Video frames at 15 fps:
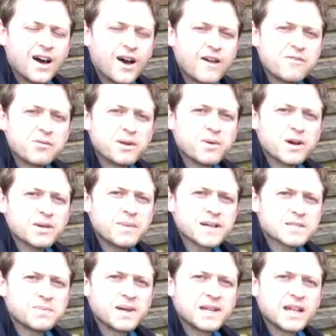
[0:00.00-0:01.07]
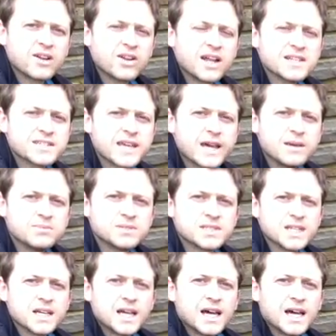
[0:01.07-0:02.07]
Hi everybody, welcome back to Ben Lanoy Landscapes.